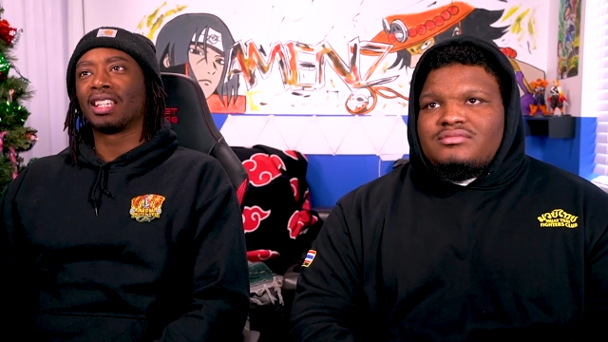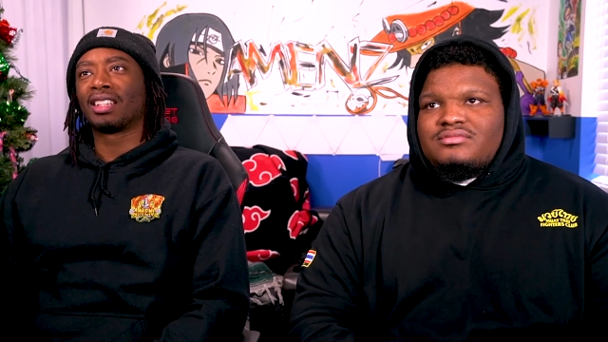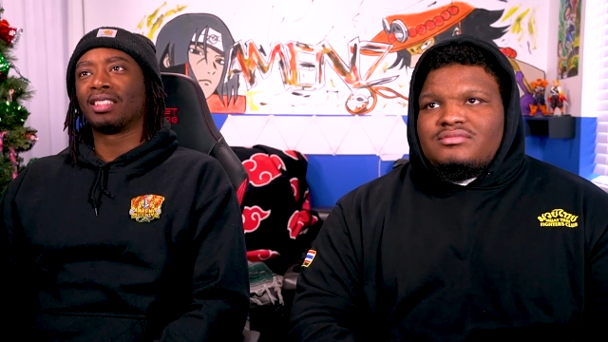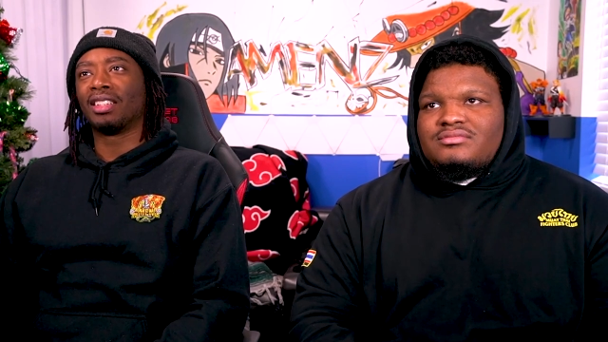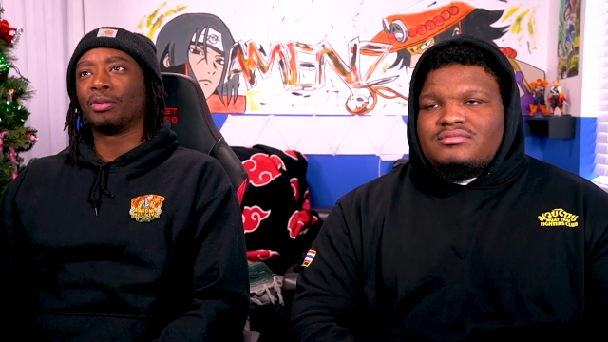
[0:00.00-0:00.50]

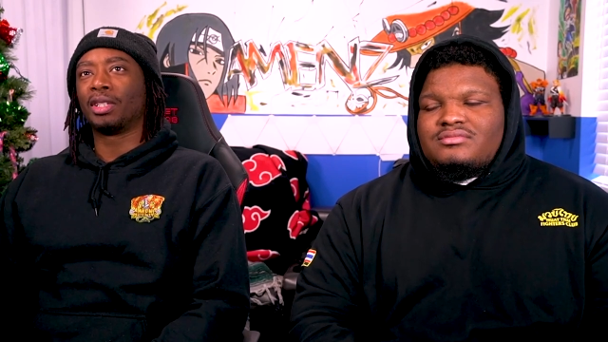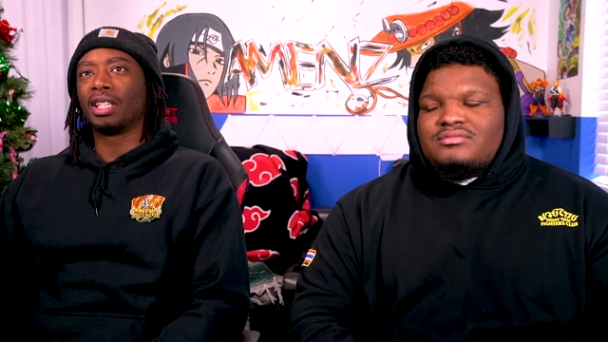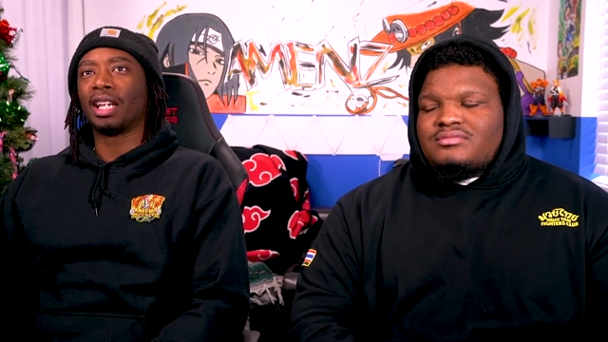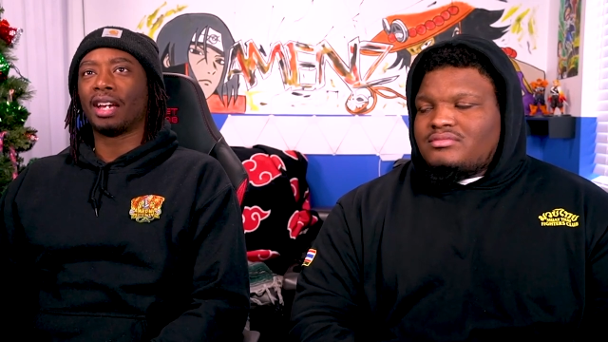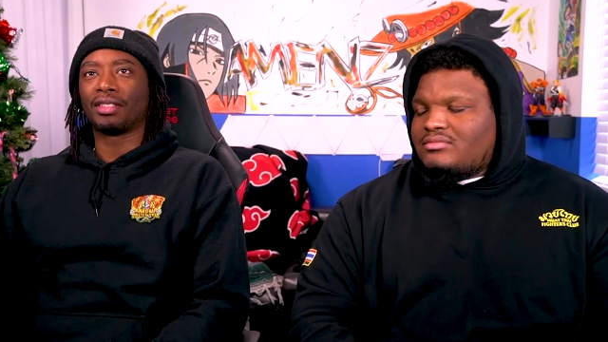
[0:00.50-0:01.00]
Speaker 1: cause we
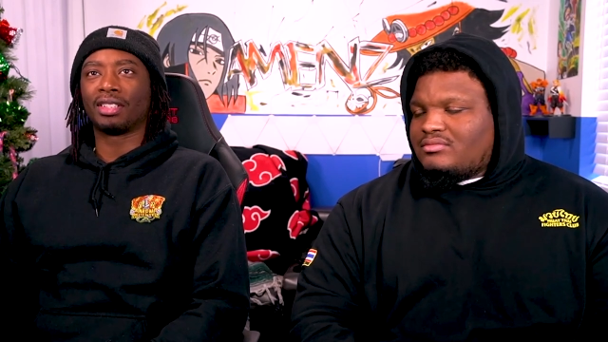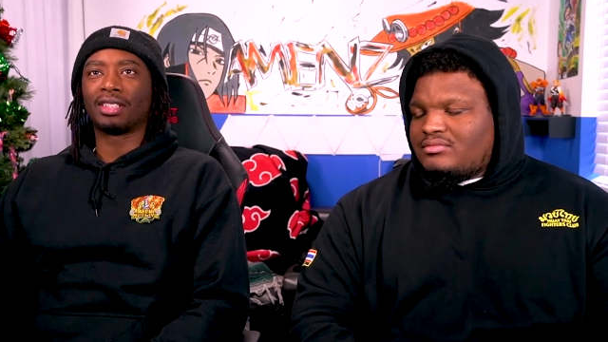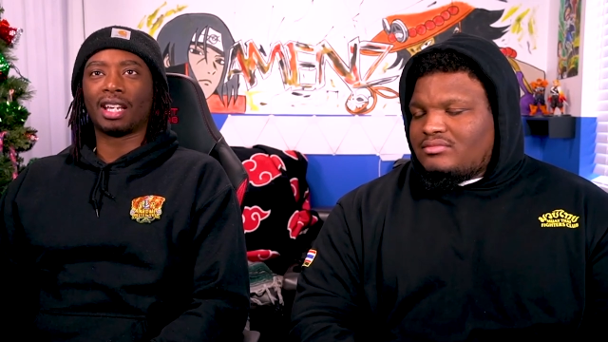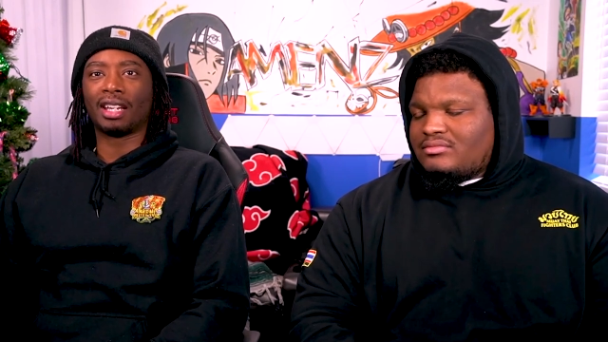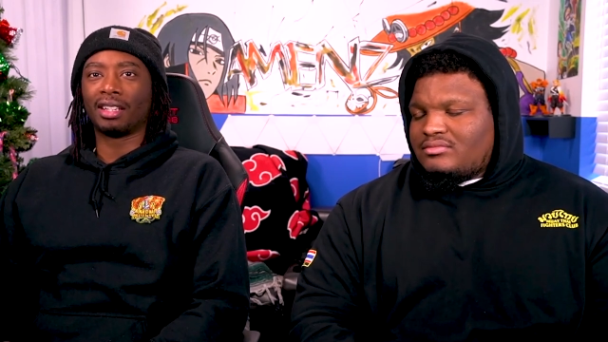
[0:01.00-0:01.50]
did have a
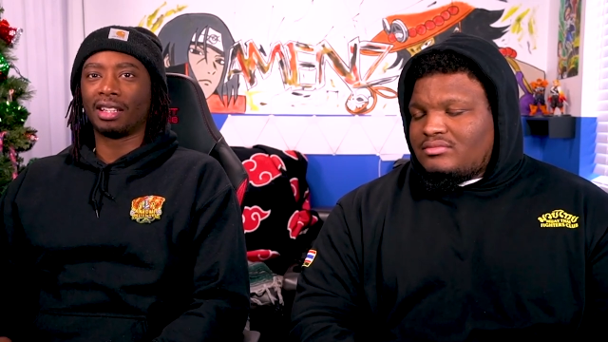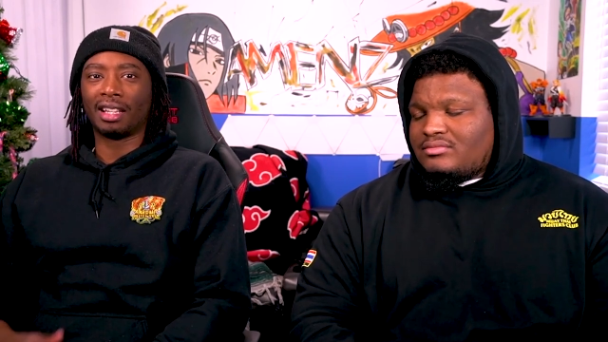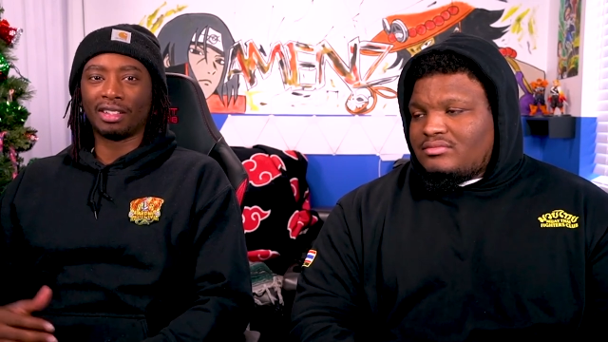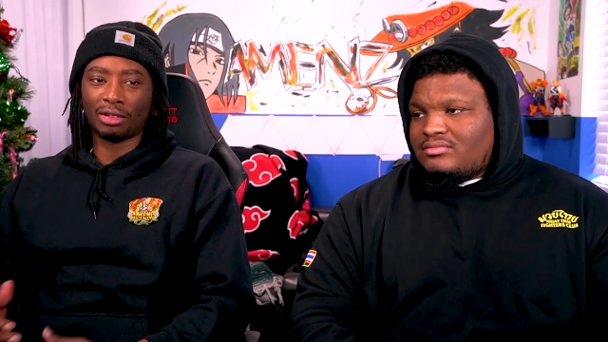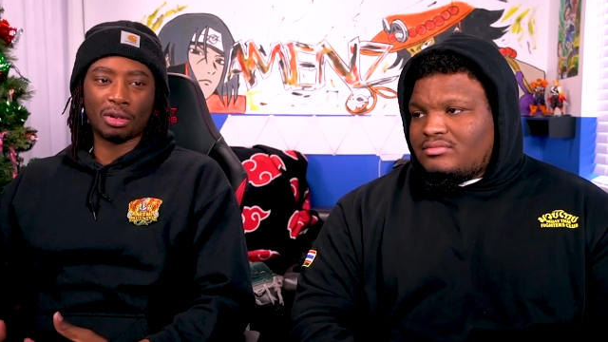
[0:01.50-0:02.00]
society
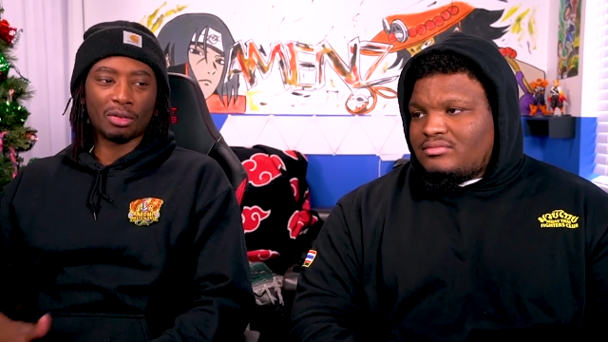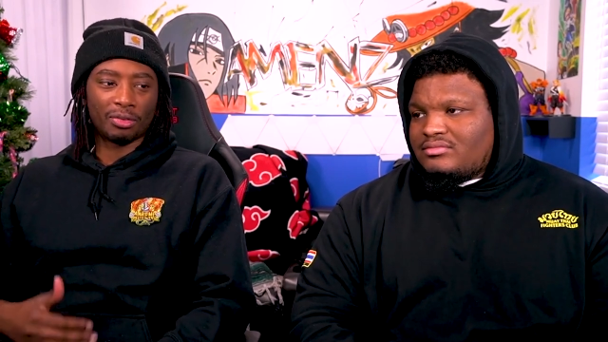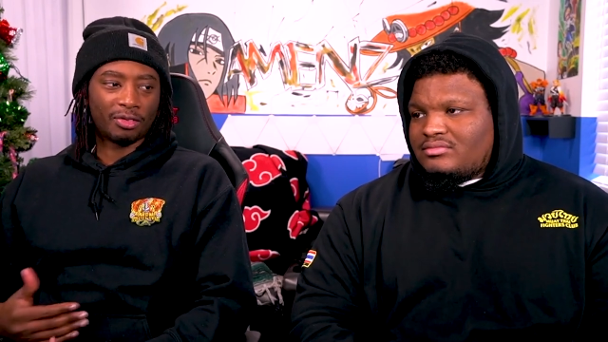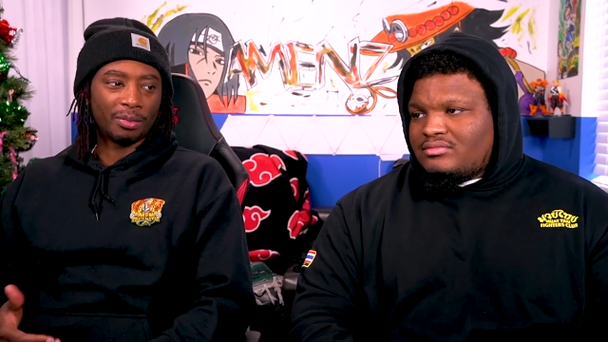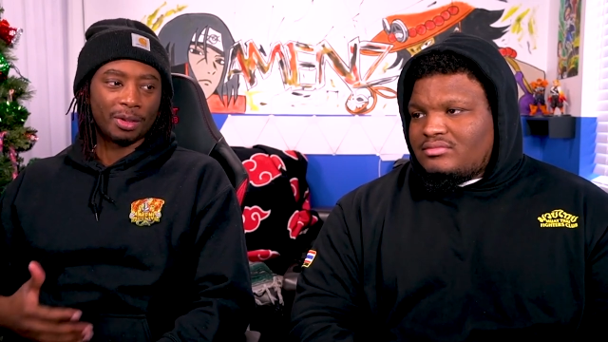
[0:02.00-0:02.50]
like grow
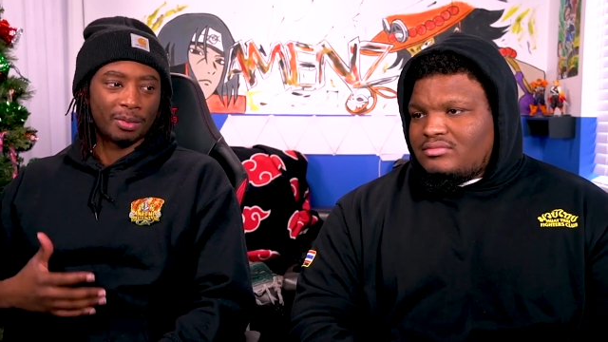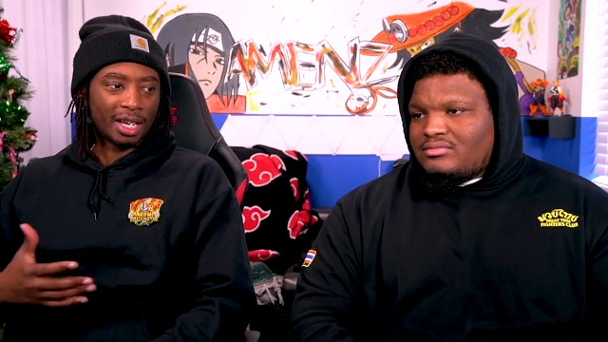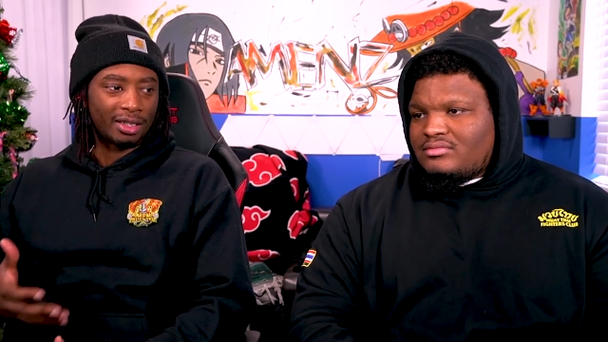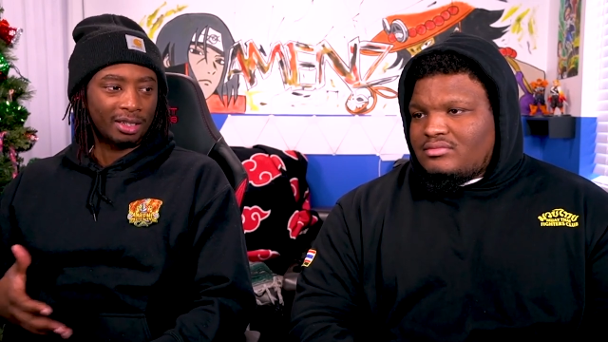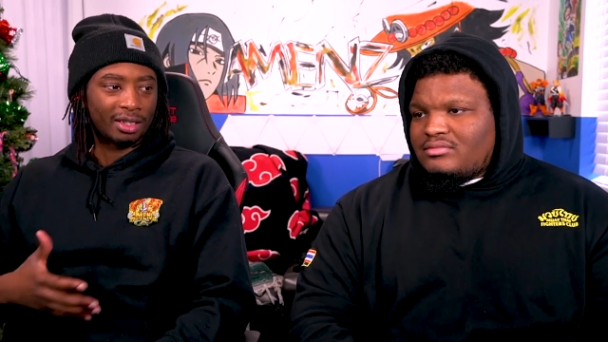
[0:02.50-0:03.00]
from the
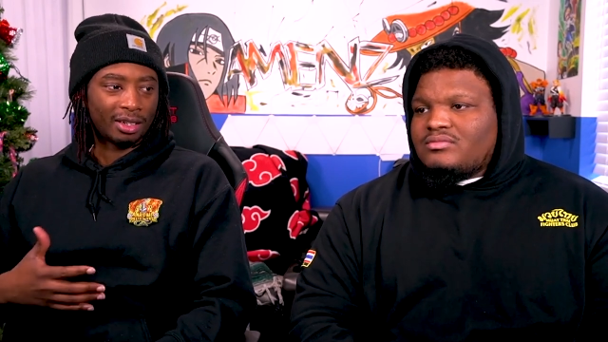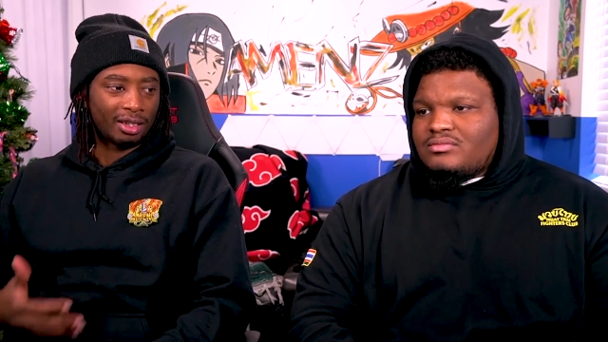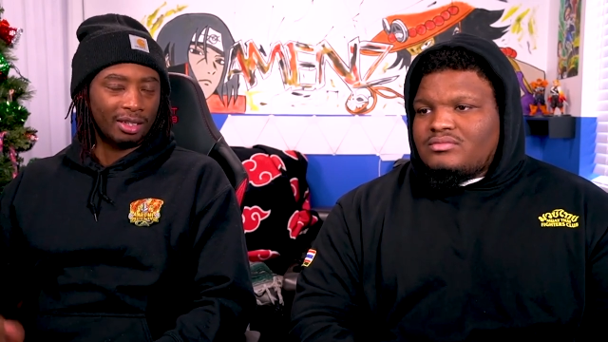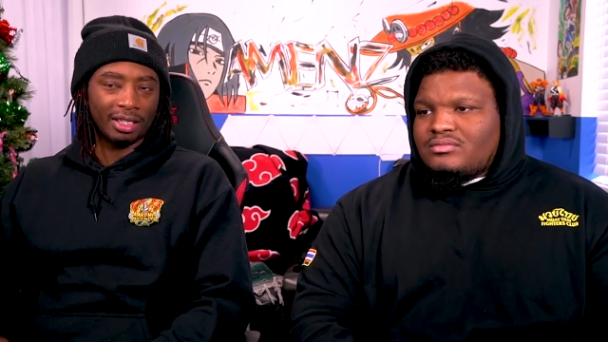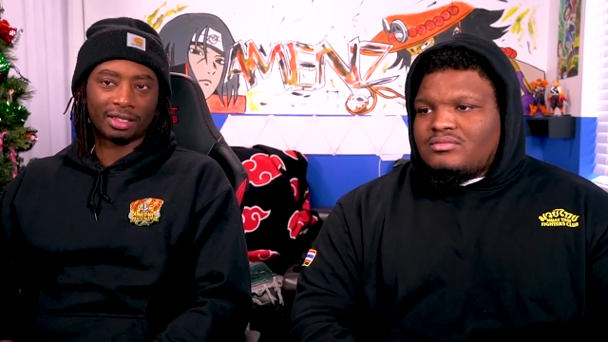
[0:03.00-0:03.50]
magic and
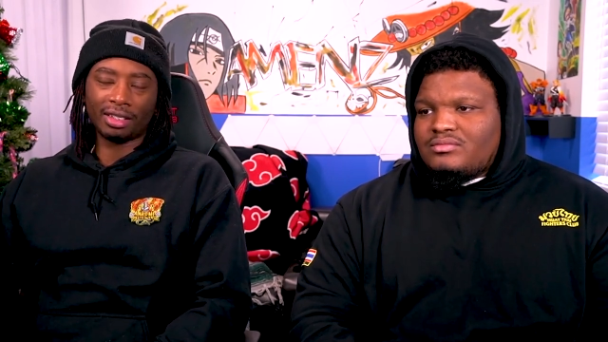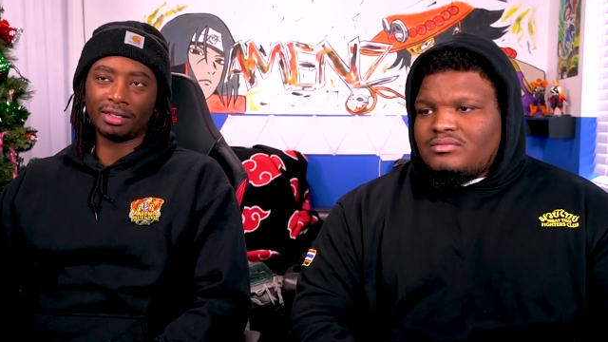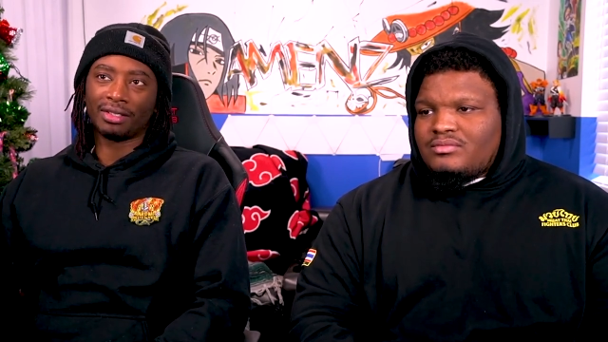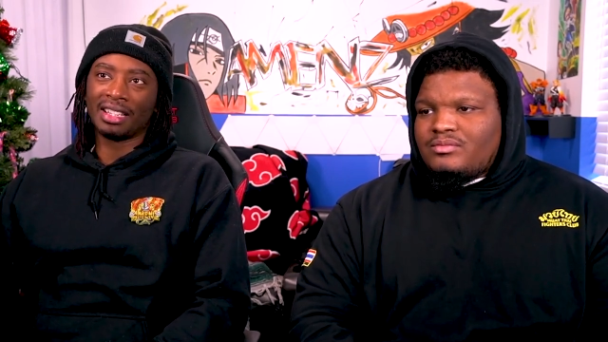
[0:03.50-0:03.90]
all of that stuff.